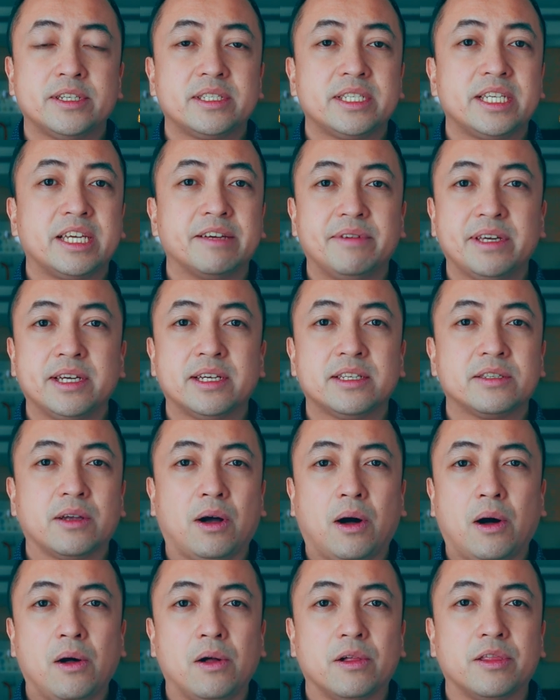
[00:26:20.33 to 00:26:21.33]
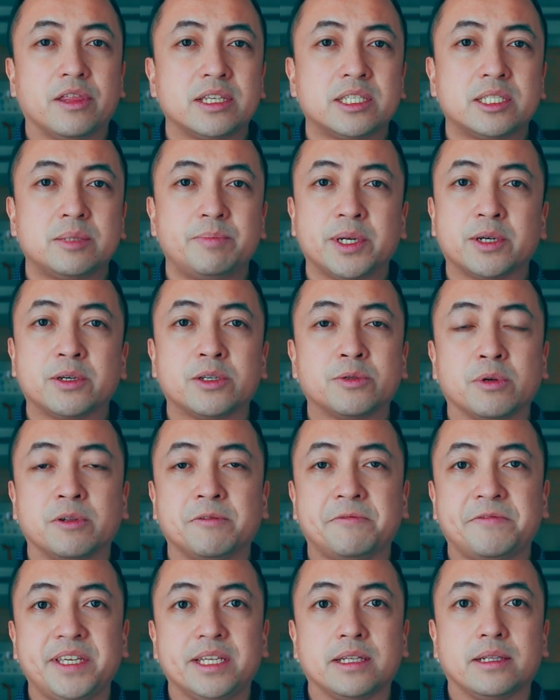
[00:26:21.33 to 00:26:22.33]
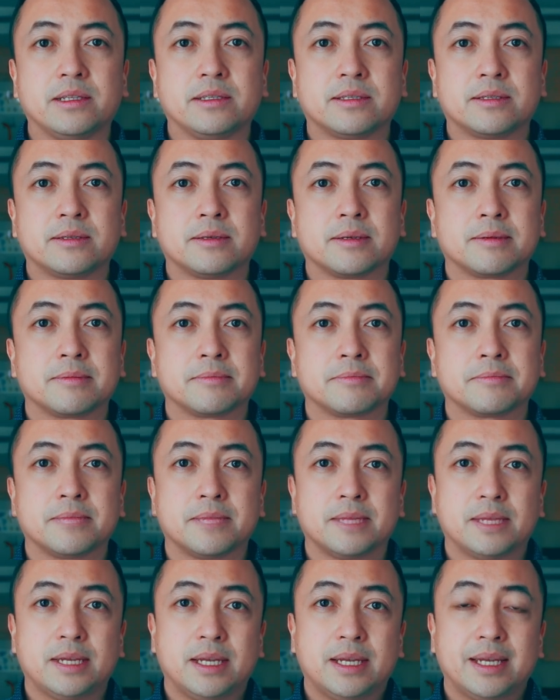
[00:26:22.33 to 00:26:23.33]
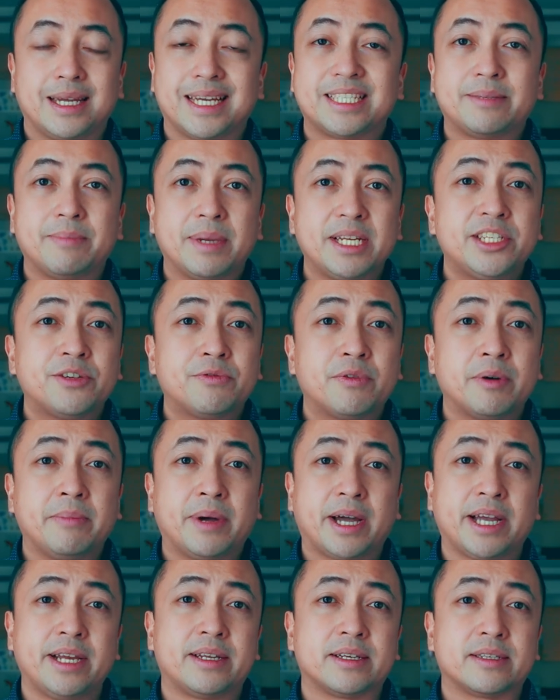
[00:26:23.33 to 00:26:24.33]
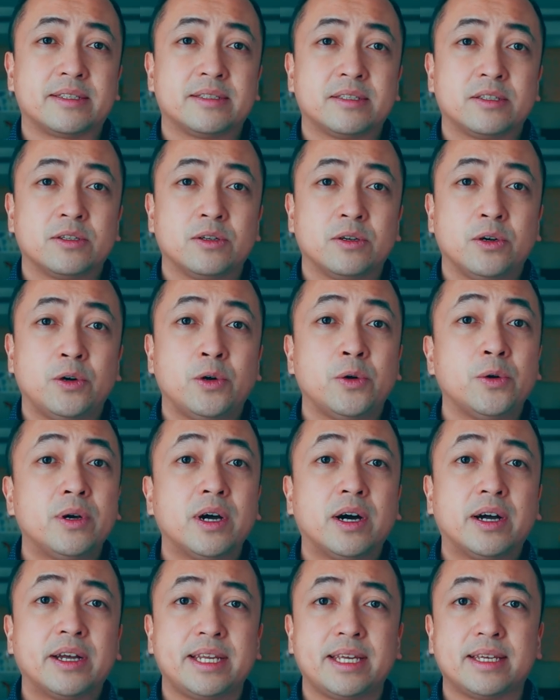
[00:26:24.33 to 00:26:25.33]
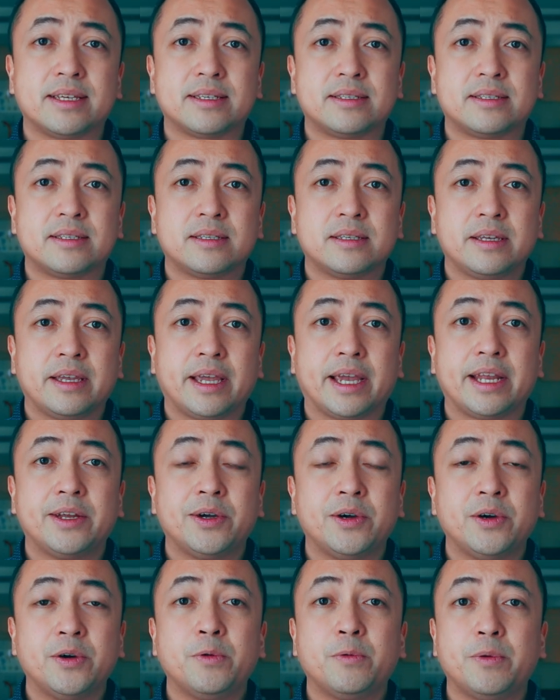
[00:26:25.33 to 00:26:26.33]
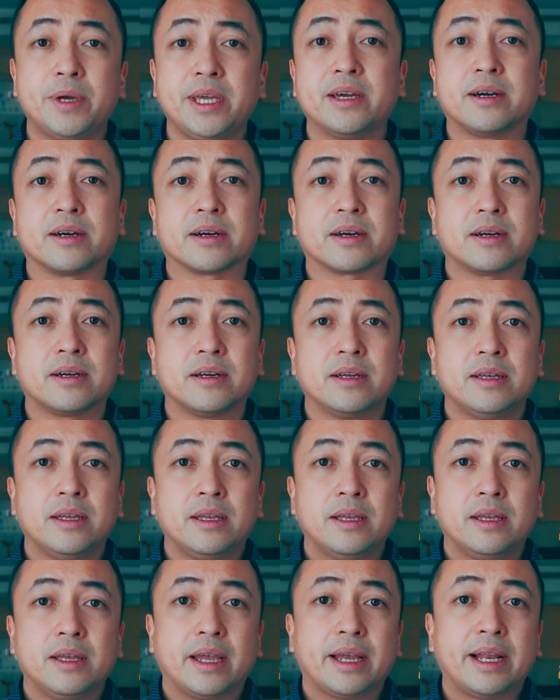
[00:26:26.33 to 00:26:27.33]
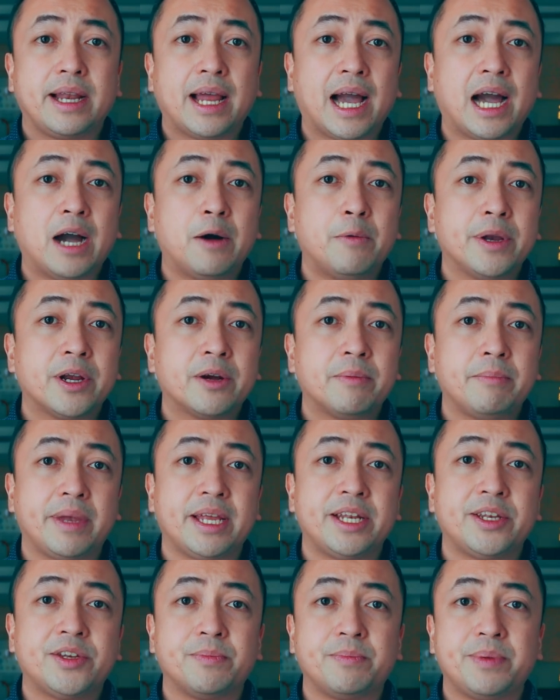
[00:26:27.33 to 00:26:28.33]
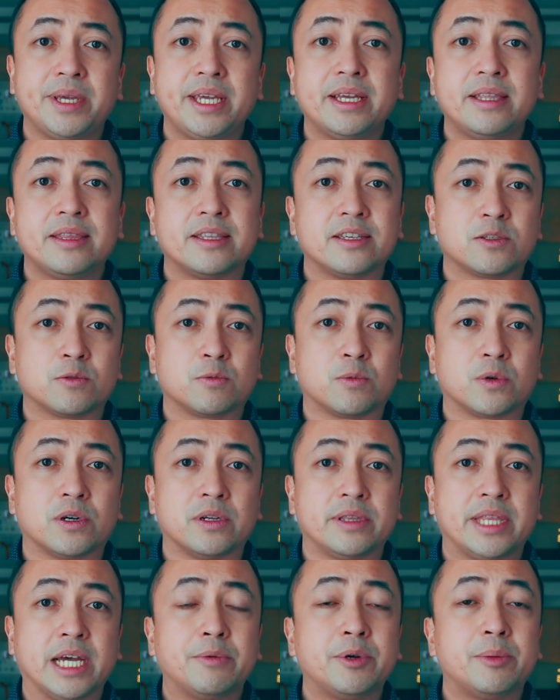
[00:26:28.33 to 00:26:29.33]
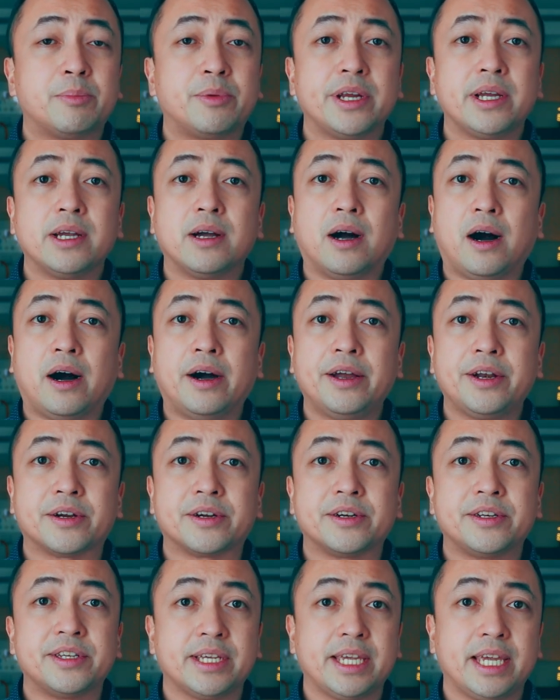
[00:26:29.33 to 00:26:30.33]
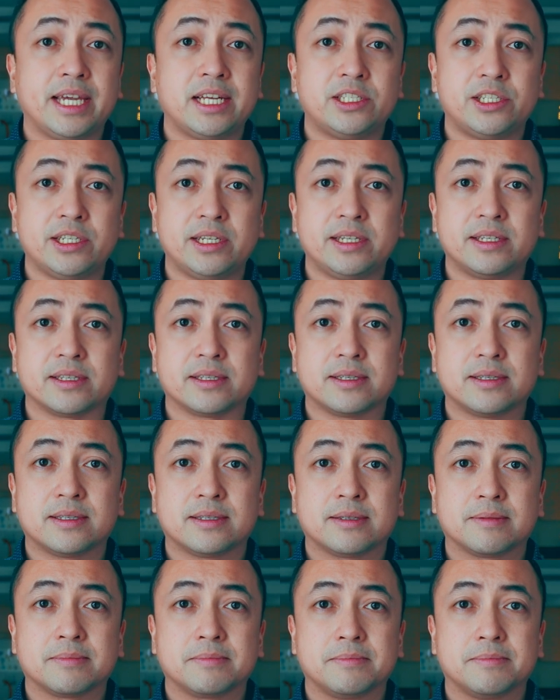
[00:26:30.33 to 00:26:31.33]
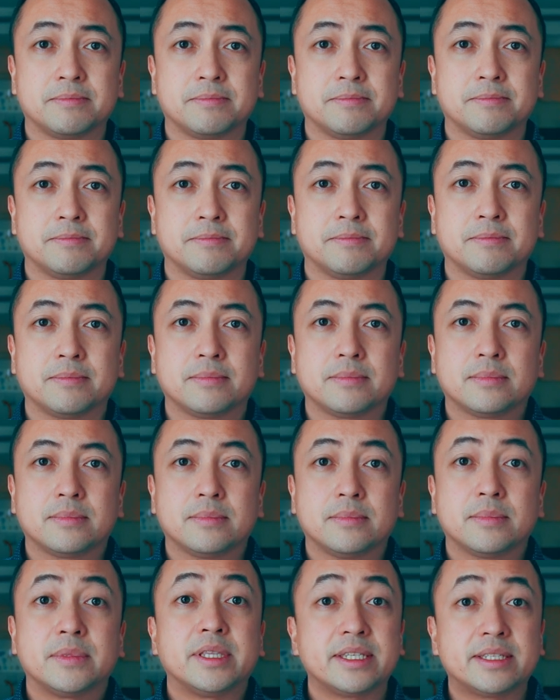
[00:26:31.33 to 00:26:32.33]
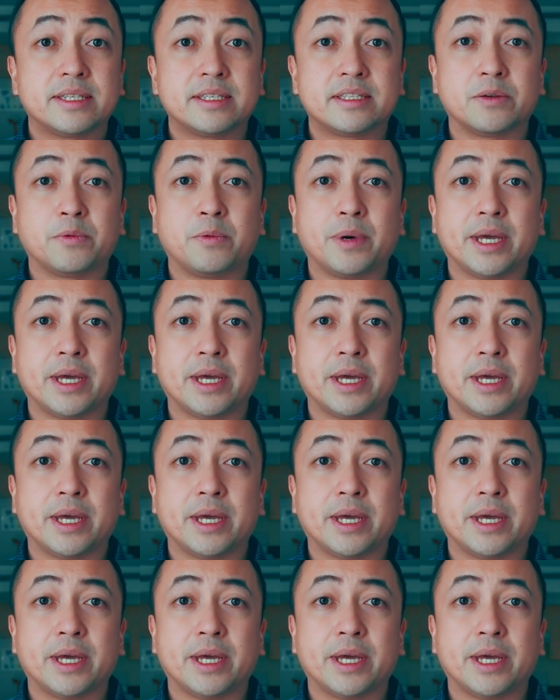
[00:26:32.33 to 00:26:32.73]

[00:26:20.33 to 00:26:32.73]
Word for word: just giving us all the spiritual feels. It's meant to remind us who God is and who we are and how we are meant to be in this world that would bring honor to King Jesus. This is the